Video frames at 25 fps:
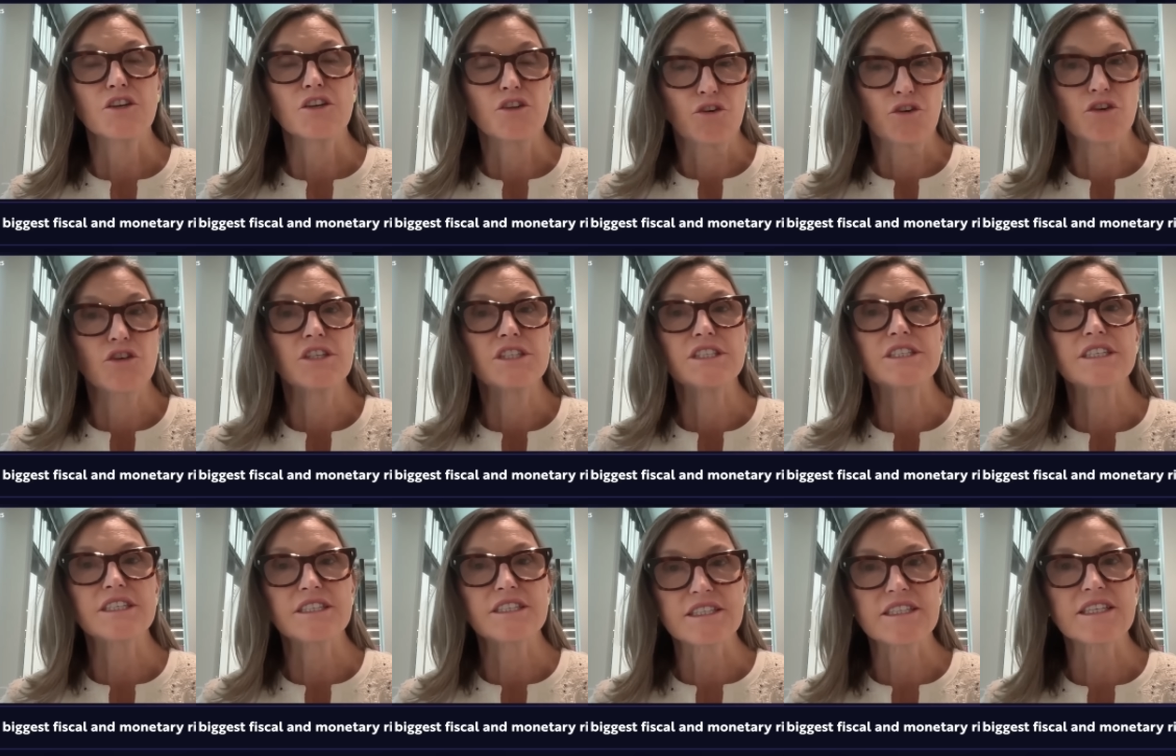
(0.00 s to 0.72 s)
could
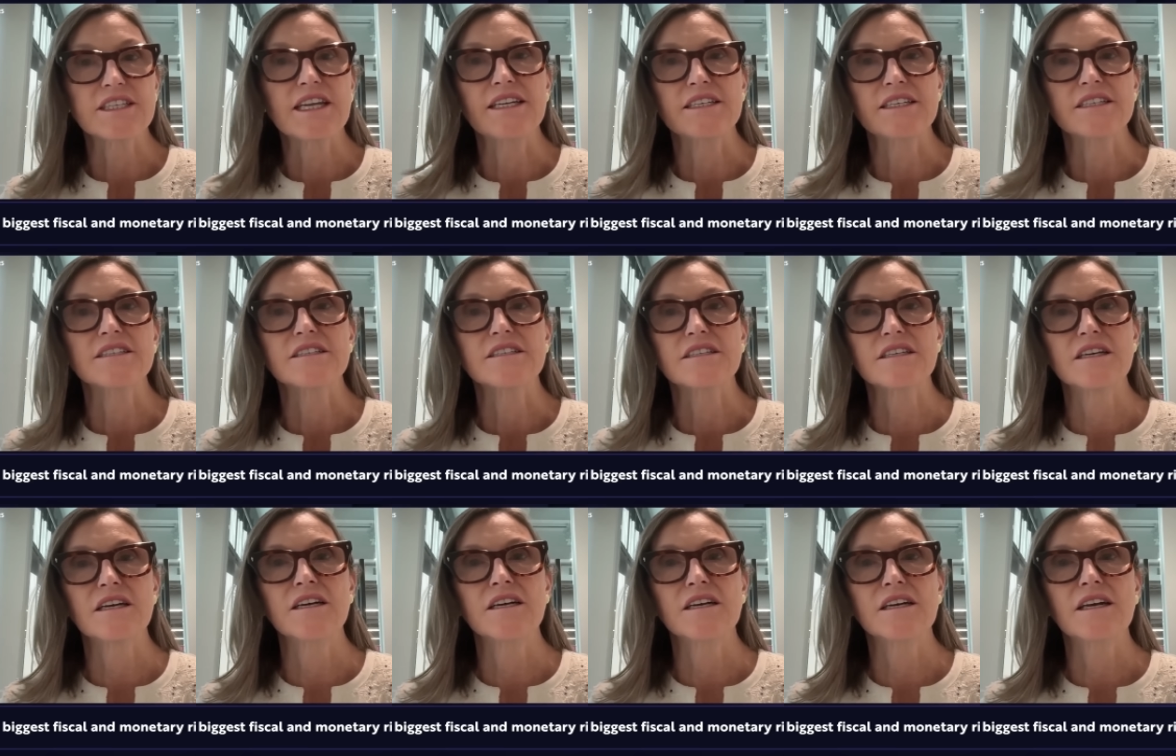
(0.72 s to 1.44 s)

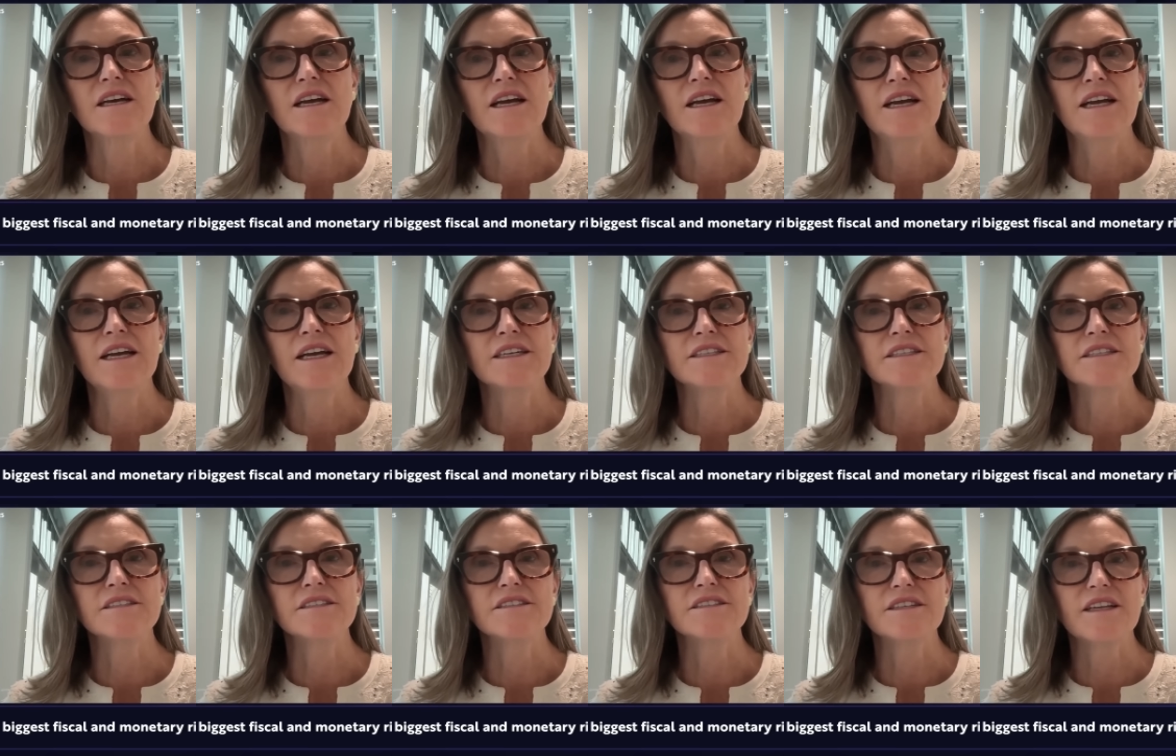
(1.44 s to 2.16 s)
dissent
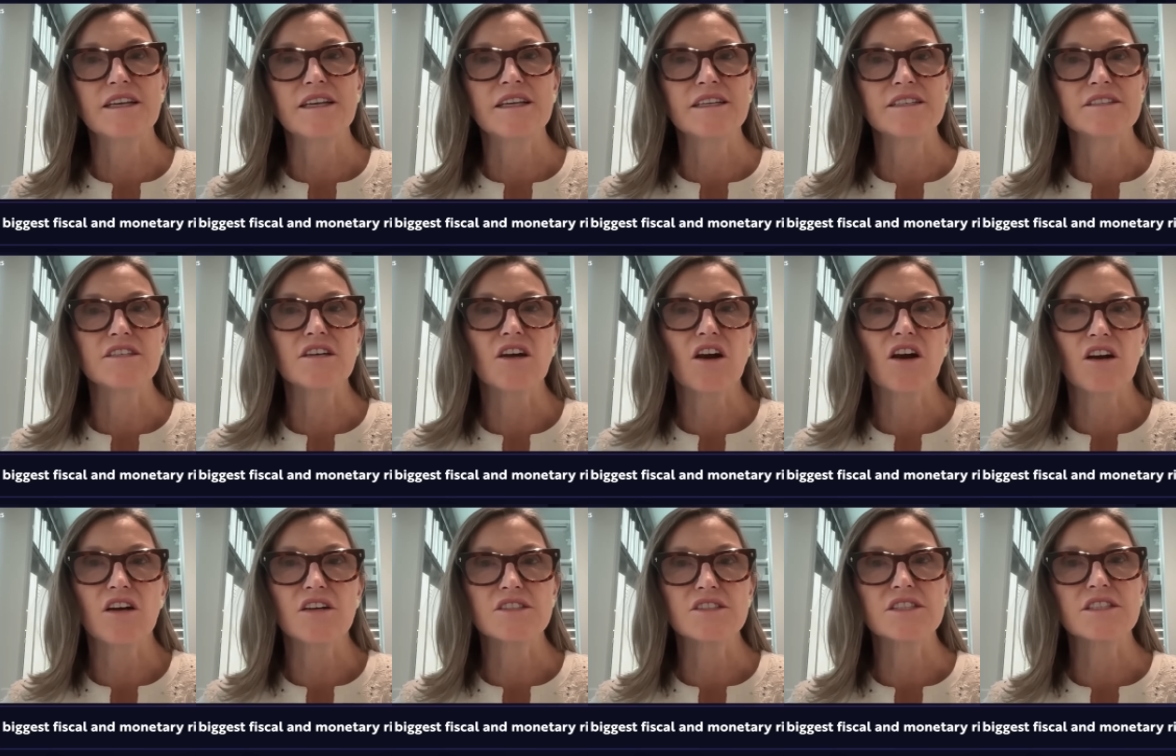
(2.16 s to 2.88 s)
and
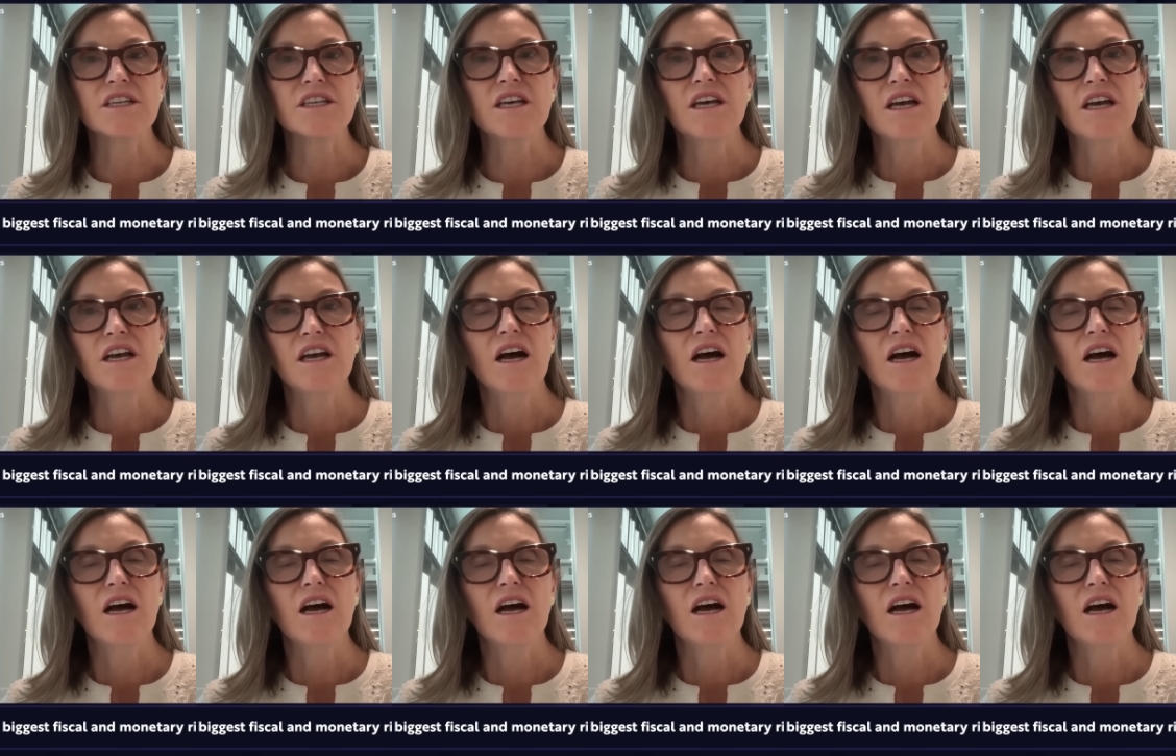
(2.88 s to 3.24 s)
cause